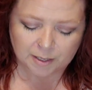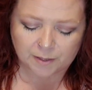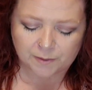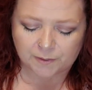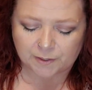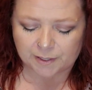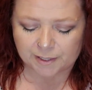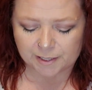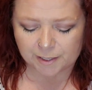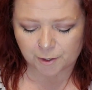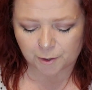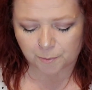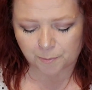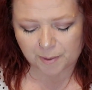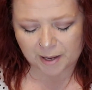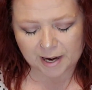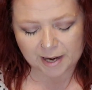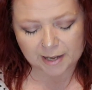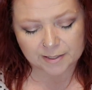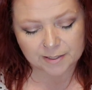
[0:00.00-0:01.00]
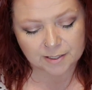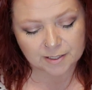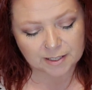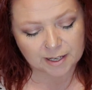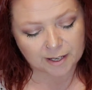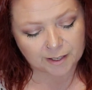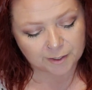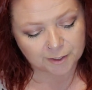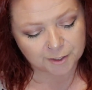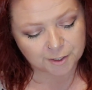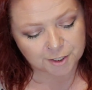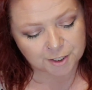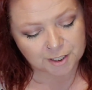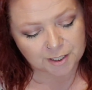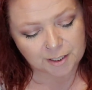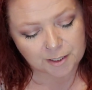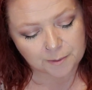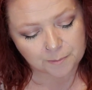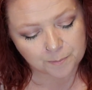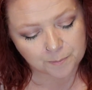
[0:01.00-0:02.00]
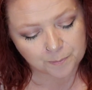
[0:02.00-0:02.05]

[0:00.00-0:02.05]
near past energy.